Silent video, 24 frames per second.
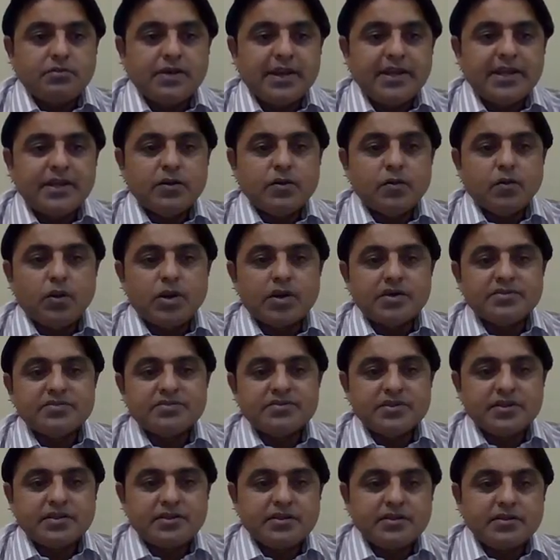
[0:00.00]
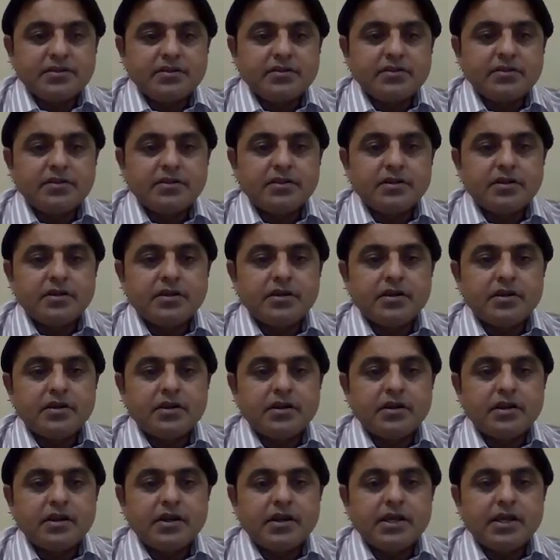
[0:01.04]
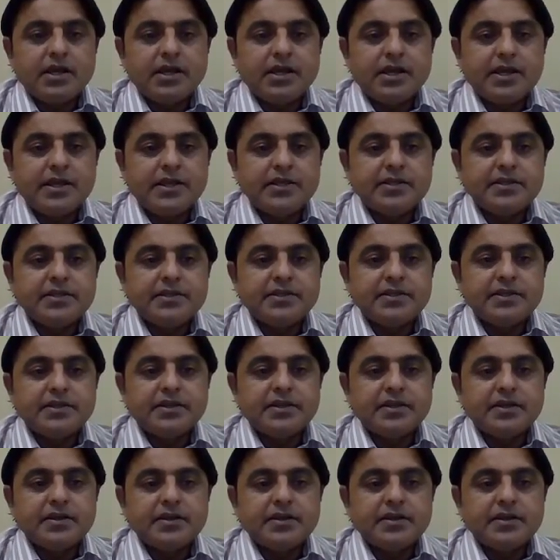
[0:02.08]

Mike Watson, and